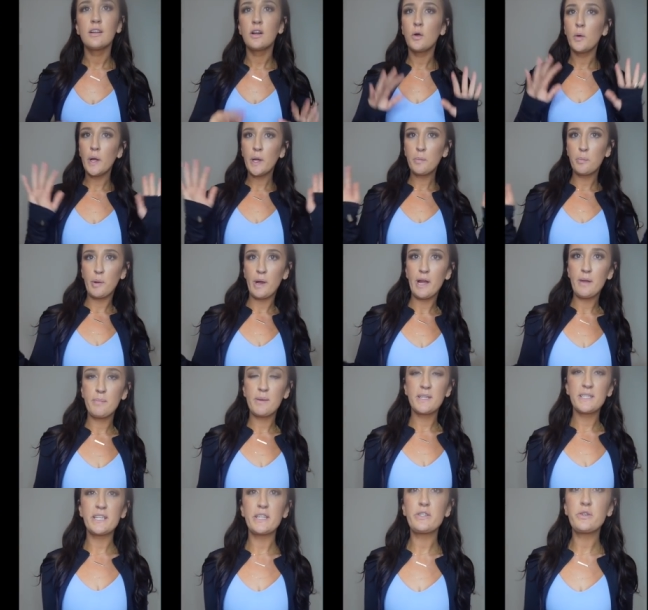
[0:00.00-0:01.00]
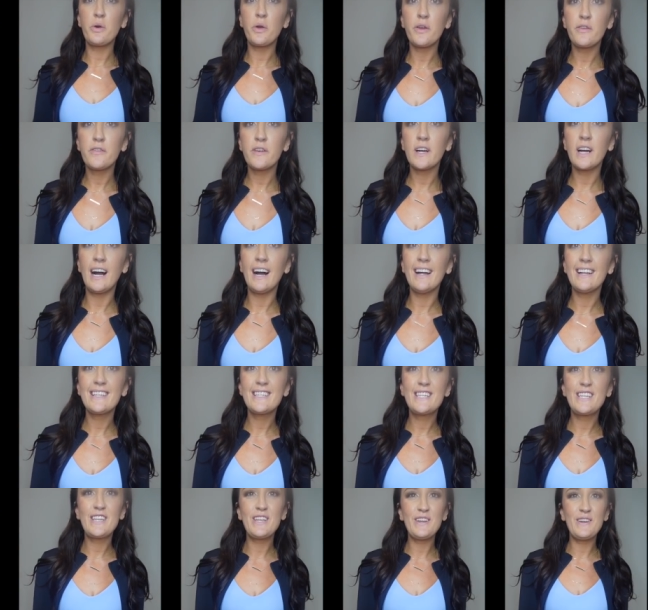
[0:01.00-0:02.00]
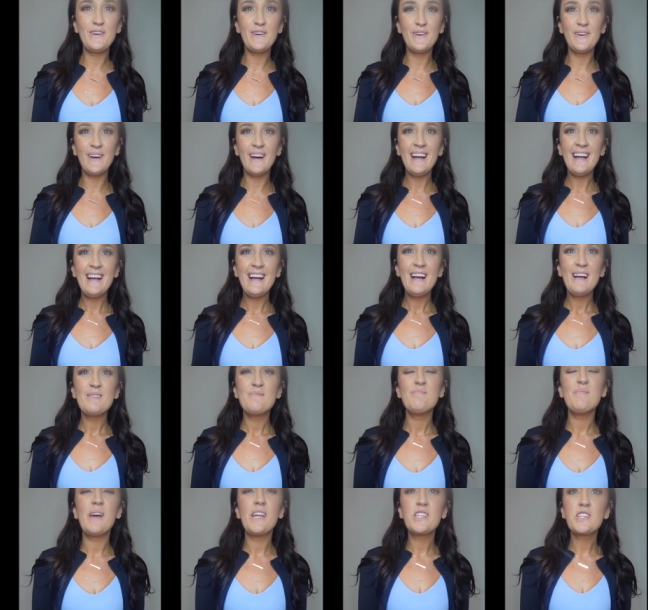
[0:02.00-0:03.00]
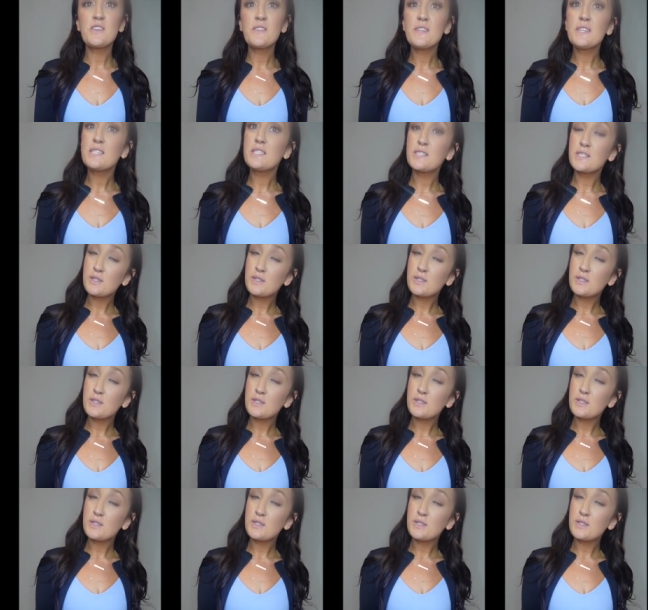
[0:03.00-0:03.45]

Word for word: quick break because I totally forgot to mention this